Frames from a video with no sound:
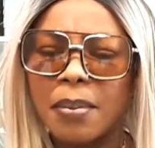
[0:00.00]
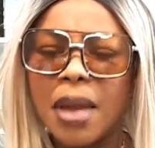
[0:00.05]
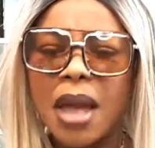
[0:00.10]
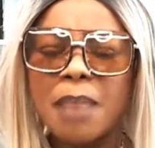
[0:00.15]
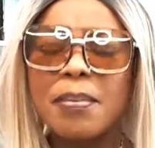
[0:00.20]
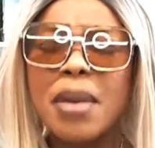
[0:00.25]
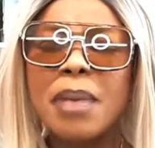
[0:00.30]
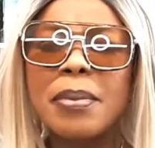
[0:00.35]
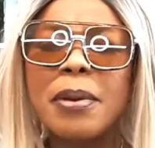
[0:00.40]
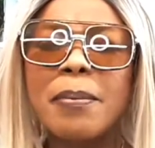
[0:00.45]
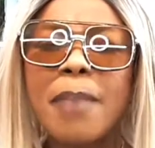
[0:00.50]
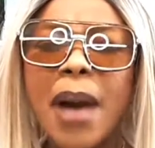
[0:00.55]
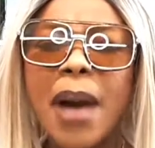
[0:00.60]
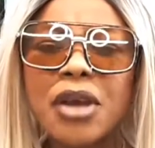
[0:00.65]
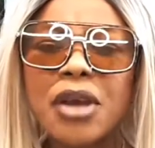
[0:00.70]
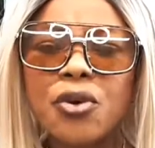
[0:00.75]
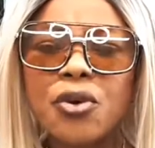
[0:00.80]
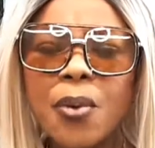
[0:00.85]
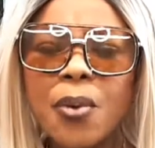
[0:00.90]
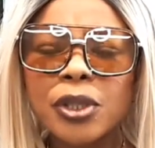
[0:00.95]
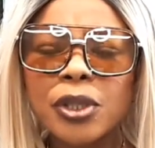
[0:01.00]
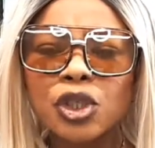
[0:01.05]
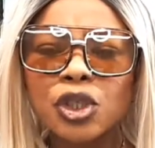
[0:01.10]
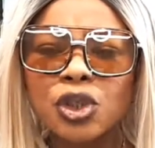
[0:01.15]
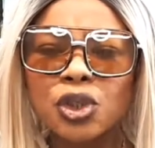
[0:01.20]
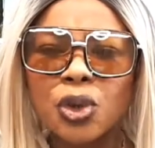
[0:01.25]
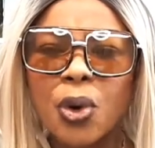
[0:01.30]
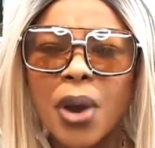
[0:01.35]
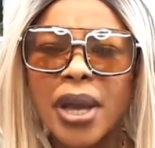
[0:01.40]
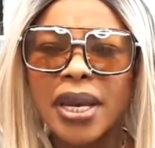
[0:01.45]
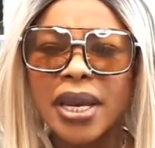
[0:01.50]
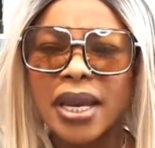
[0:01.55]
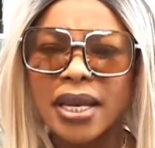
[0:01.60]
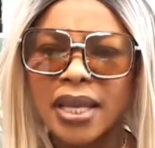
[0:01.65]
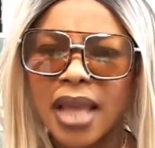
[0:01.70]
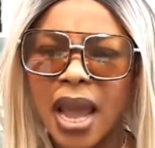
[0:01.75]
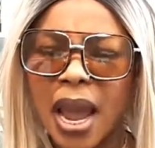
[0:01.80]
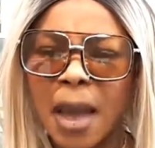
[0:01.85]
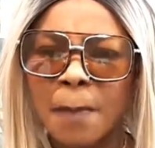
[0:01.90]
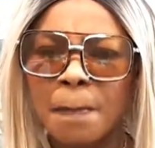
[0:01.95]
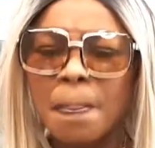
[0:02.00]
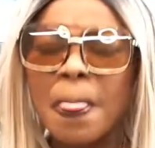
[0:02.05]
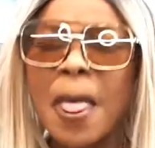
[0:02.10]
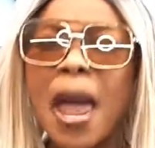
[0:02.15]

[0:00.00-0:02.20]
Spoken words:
Maybe by you joining them,